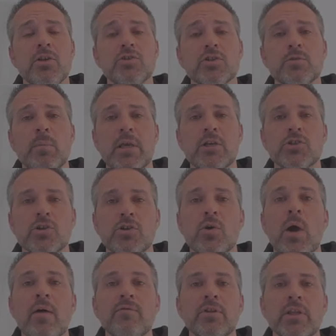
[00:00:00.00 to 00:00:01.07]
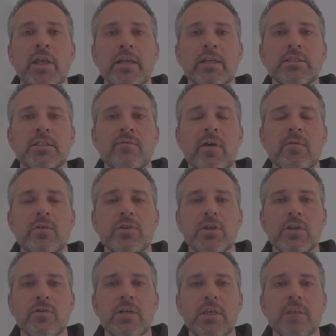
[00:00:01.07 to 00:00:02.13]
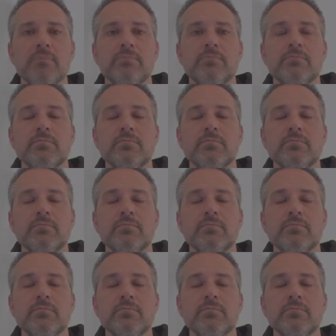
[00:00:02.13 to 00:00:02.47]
Just make sure you have the latest of everything you need.